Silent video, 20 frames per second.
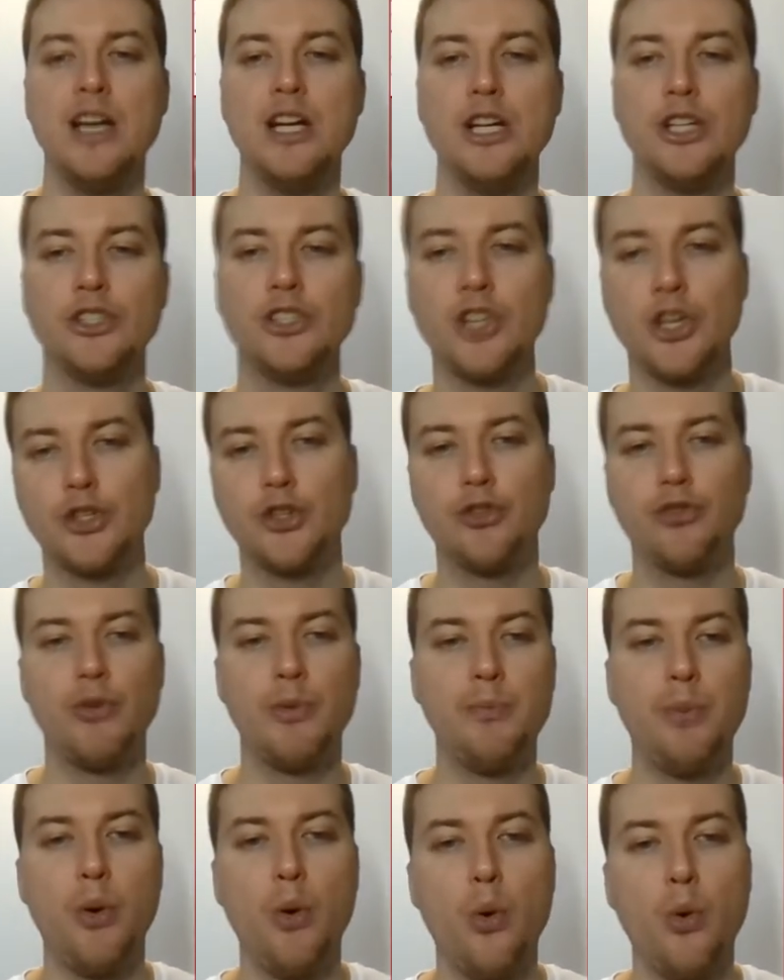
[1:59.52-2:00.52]
Such
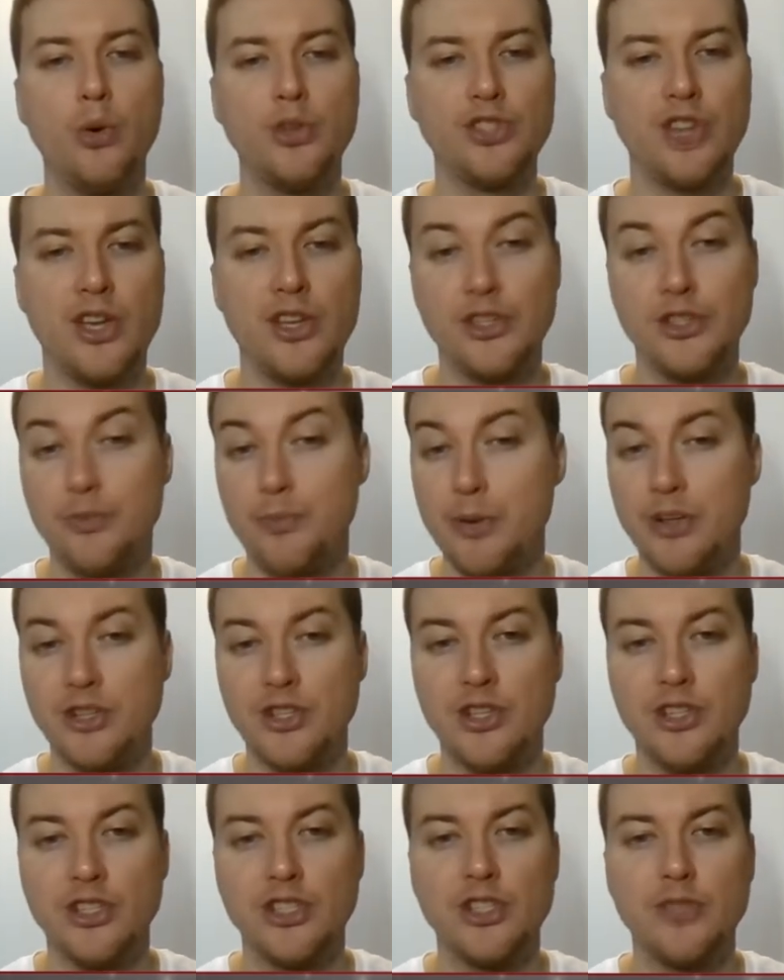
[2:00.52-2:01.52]
reports as
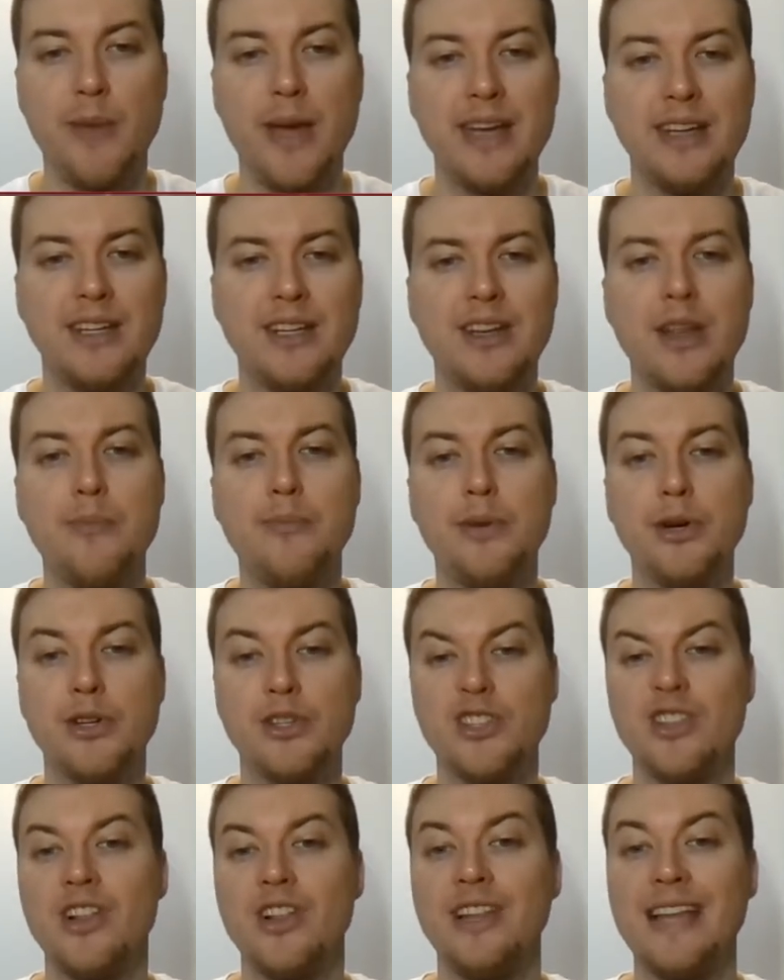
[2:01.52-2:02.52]
personal spending and
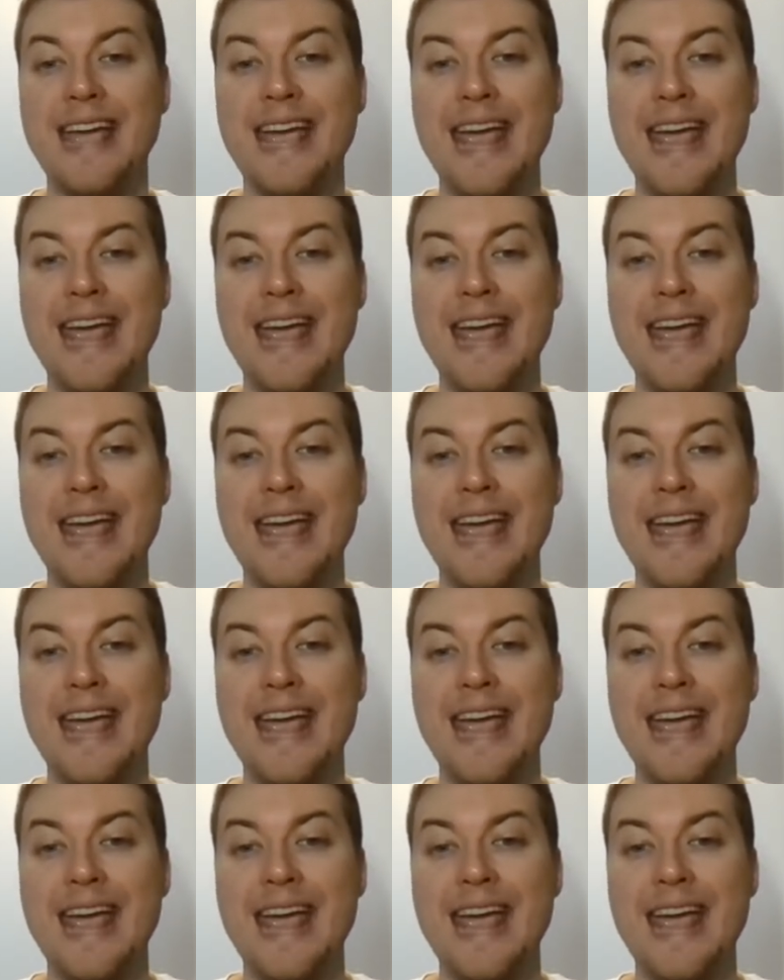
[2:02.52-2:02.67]
personal